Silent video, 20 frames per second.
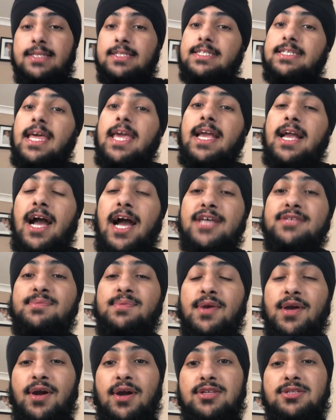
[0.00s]
Today guys, we
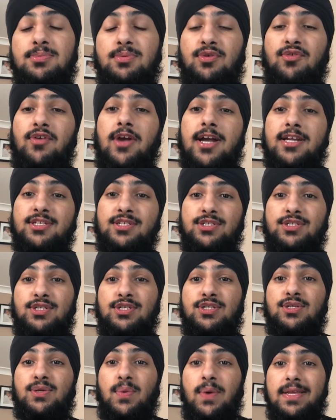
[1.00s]
are going to be reacting to
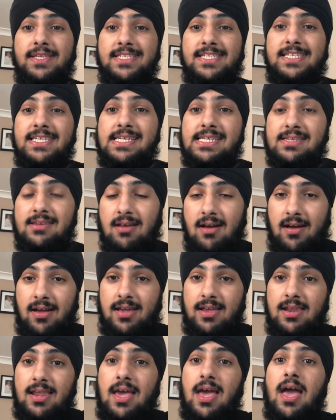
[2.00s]

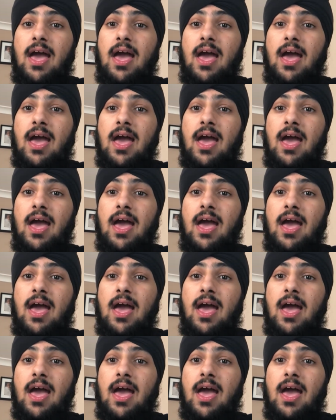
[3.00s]
29,